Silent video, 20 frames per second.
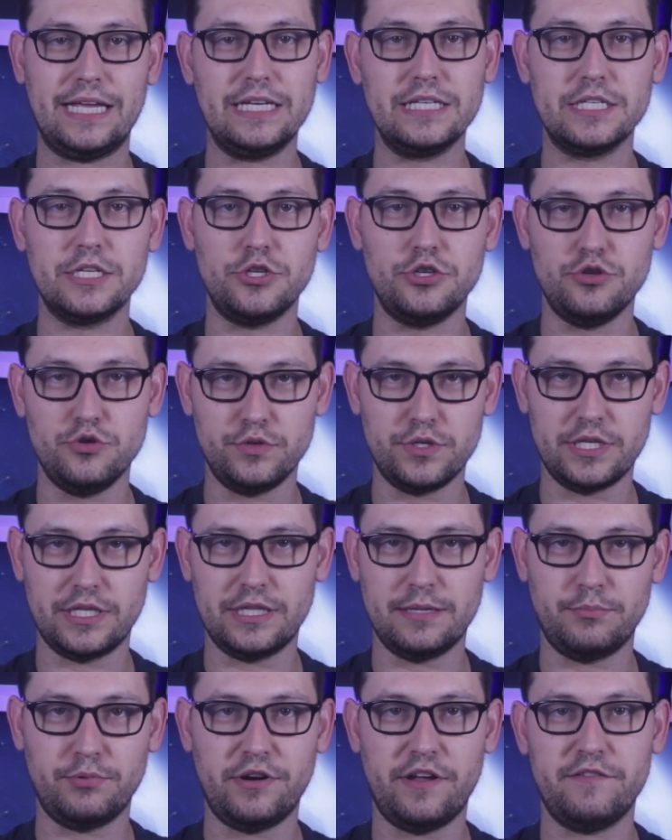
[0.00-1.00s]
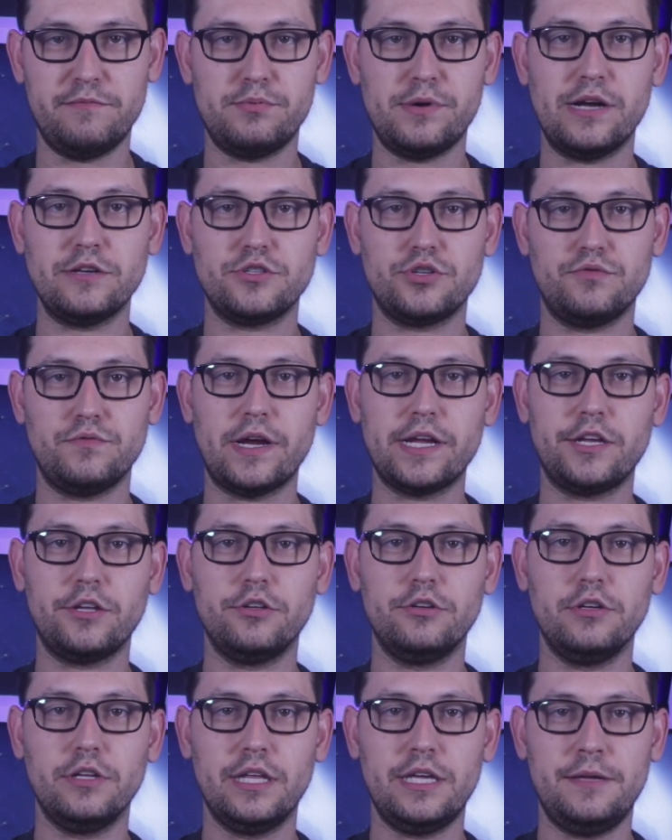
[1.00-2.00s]
into using the Brave browser
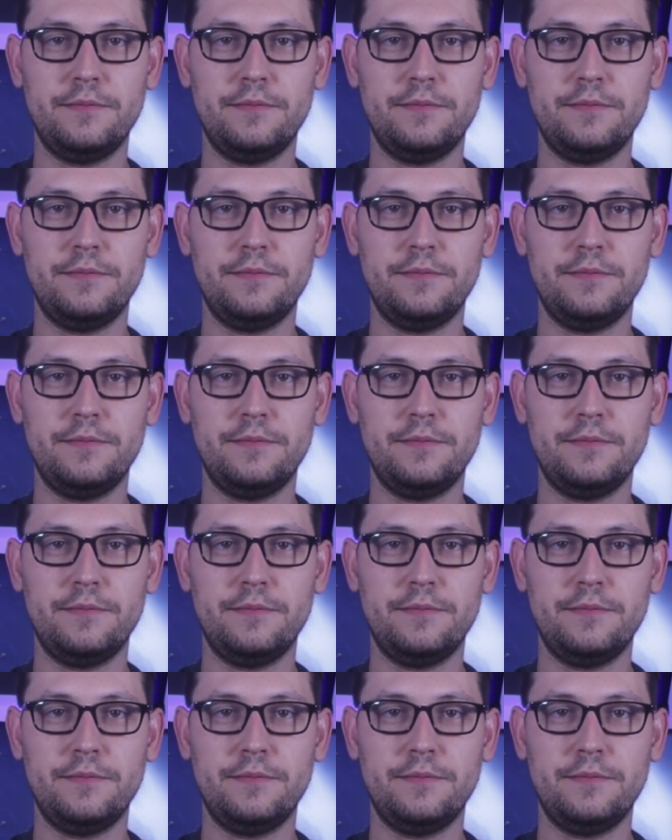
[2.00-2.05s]
regularly.